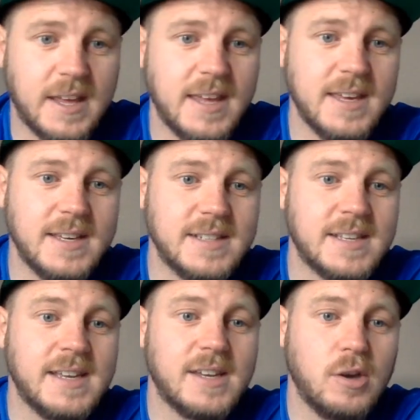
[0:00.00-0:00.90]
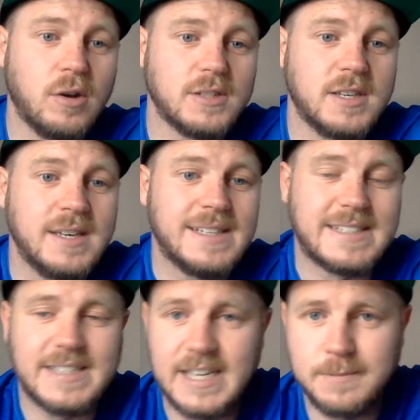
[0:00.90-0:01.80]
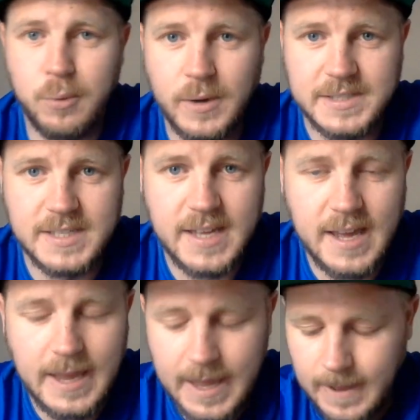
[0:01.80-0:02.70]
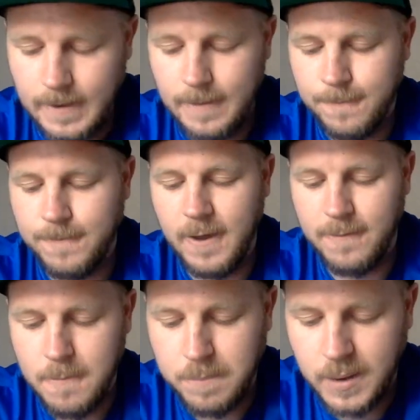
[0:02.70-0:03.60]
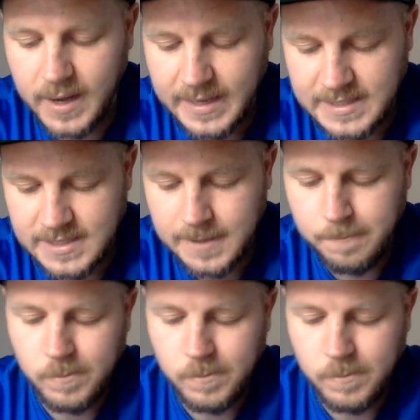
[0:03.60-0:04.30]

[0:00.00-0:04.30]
He has got 6 points today in 5th place.